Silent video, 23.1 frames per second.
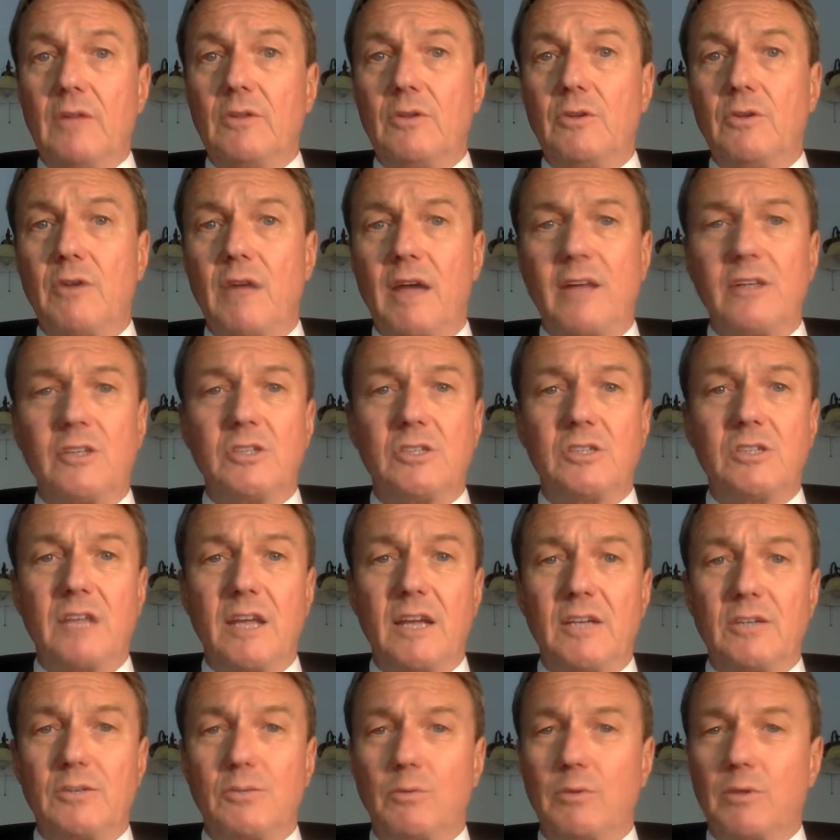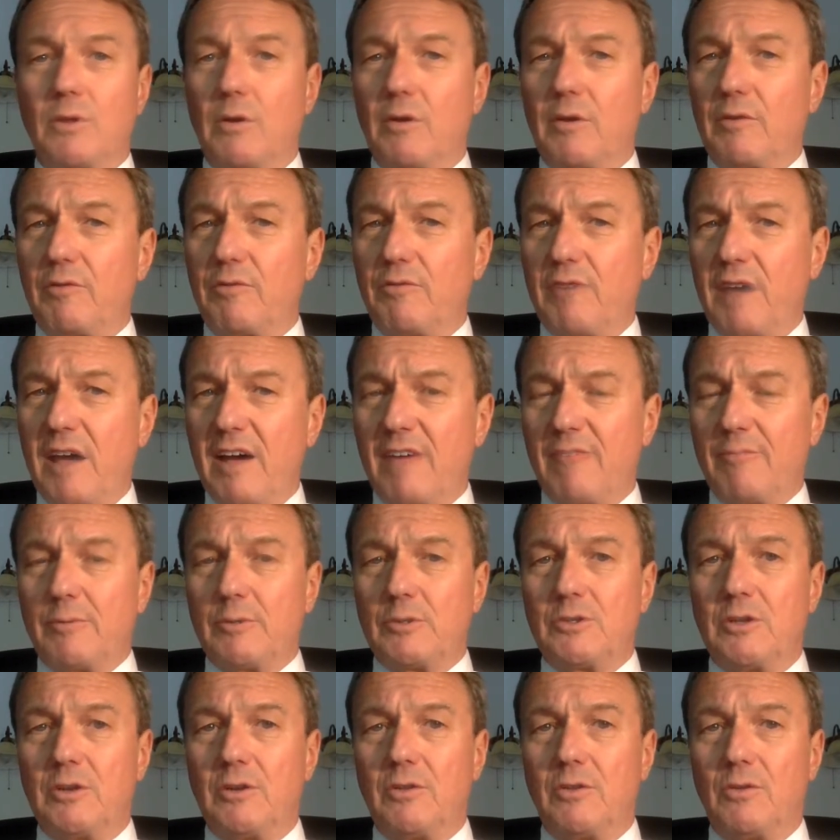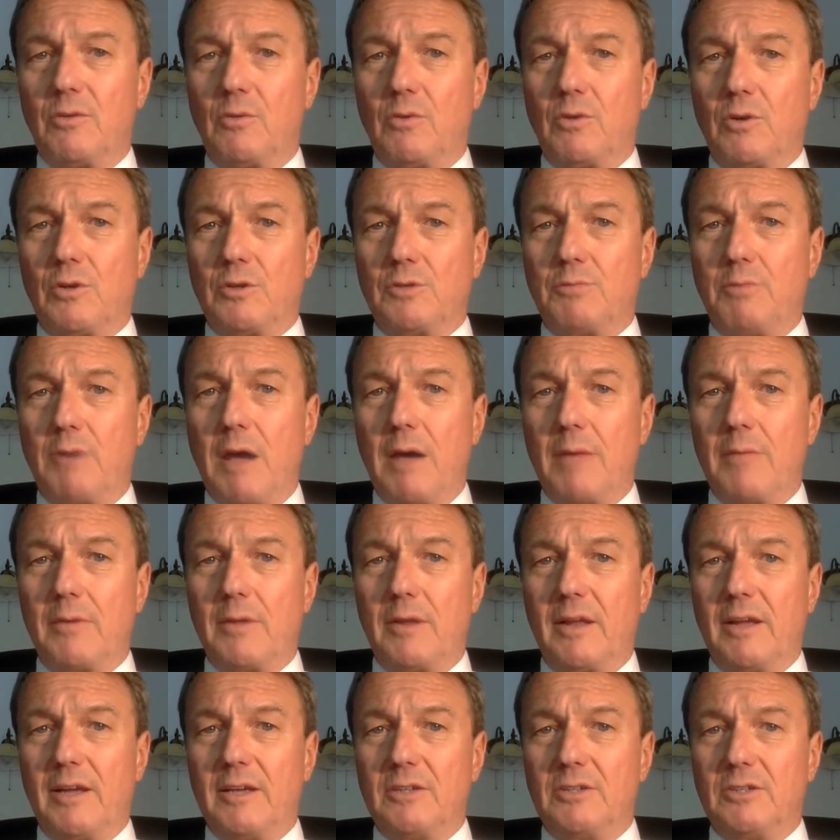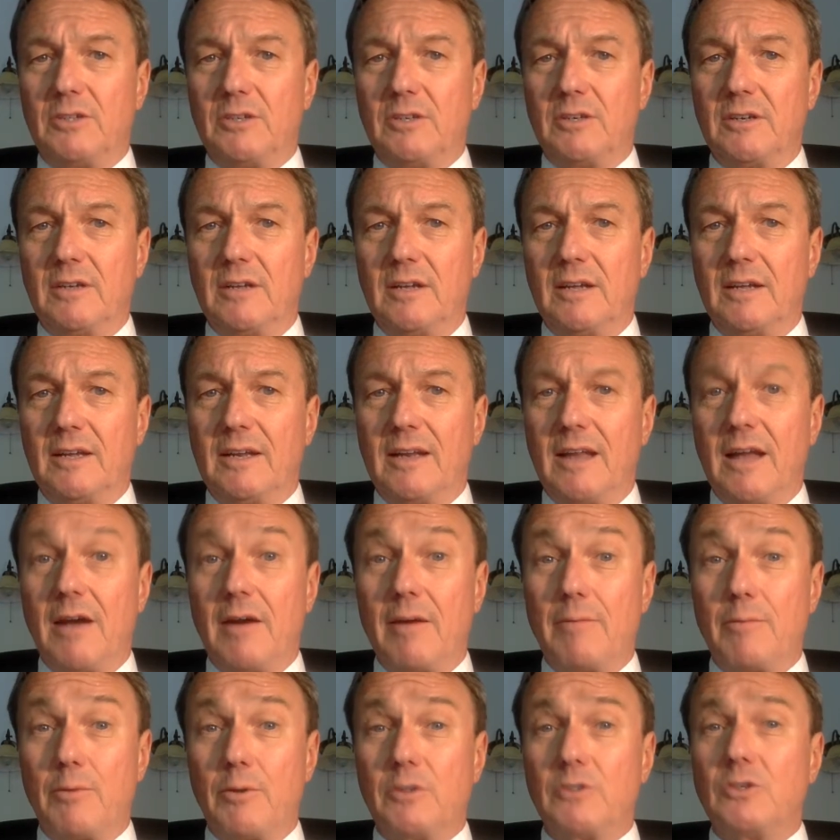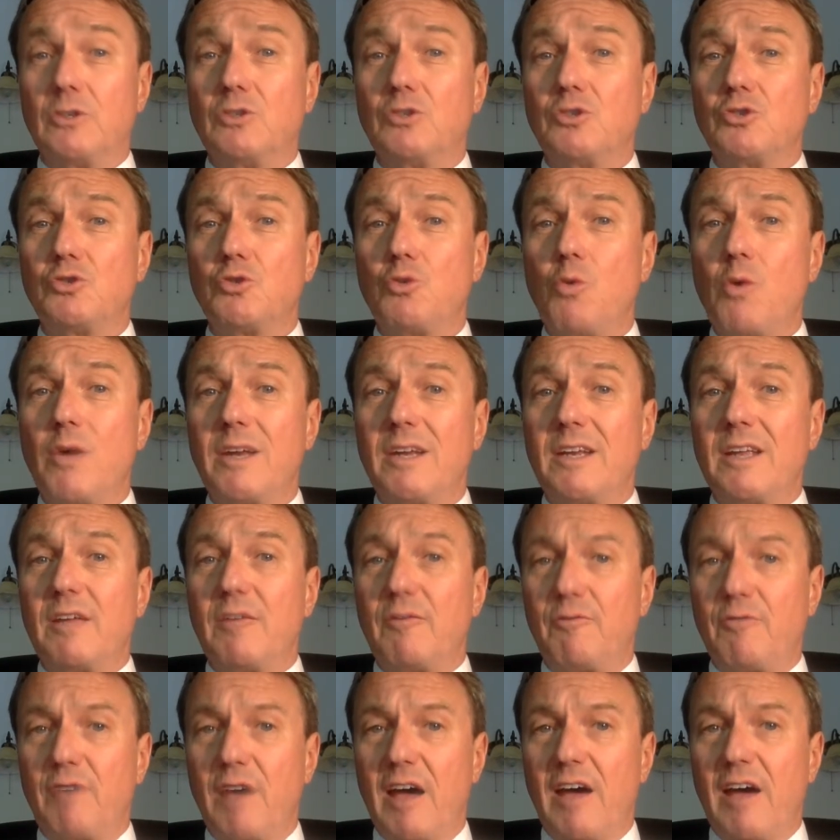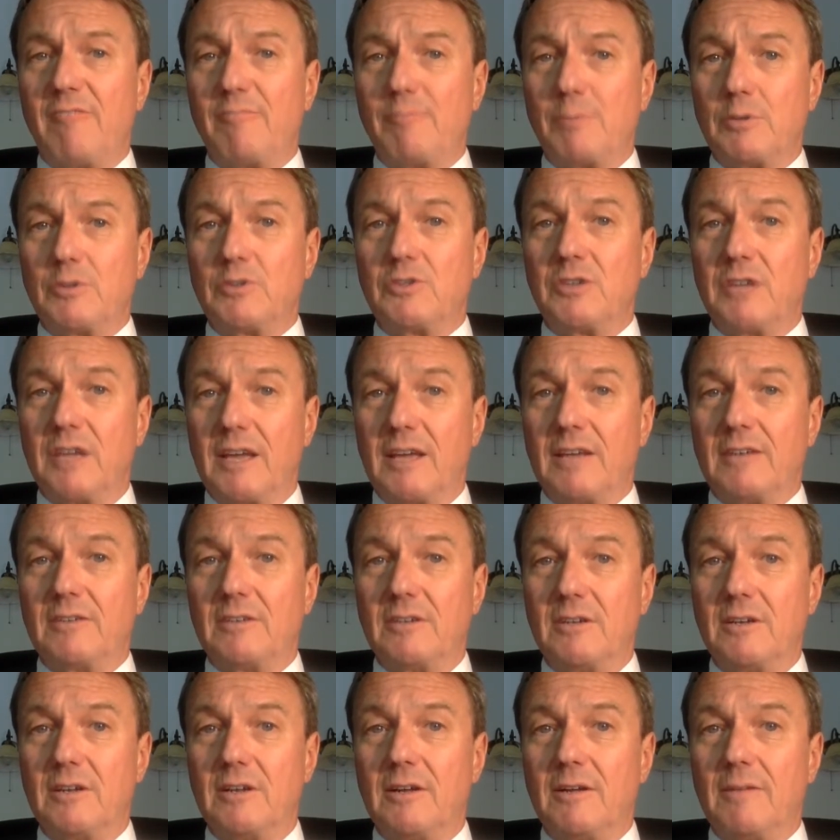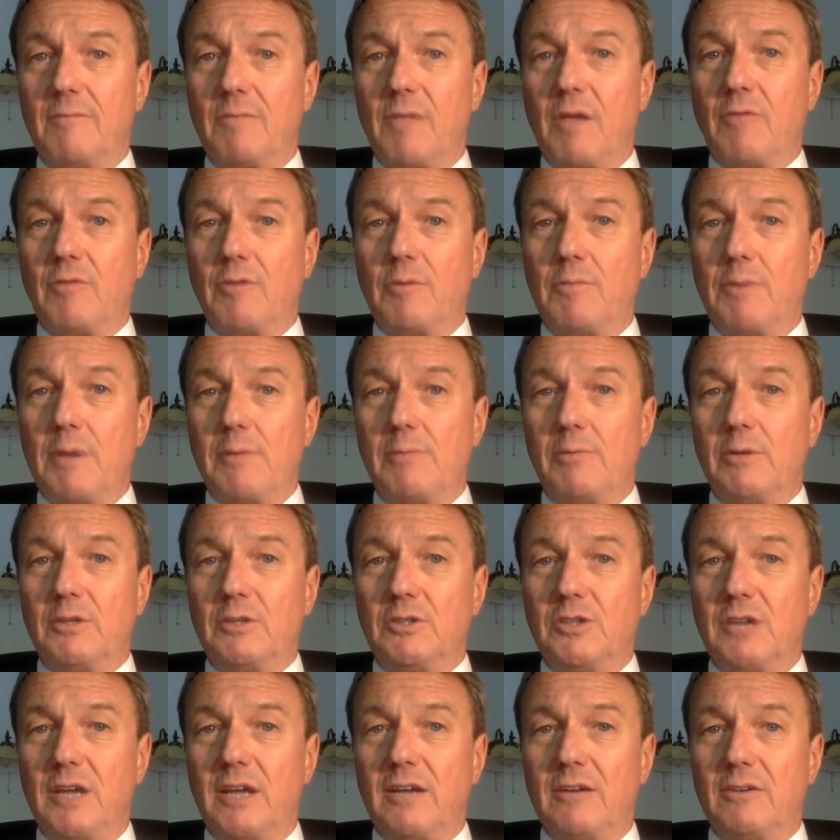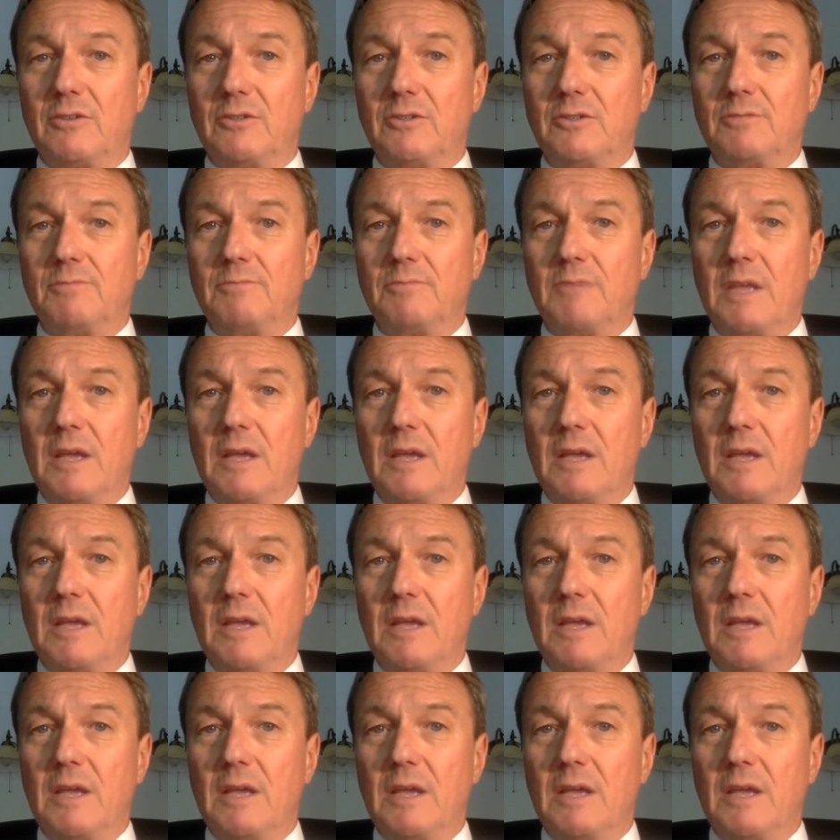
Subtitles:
The United States, with only 5% of the world's population, now imprisons 25% of the people in jails.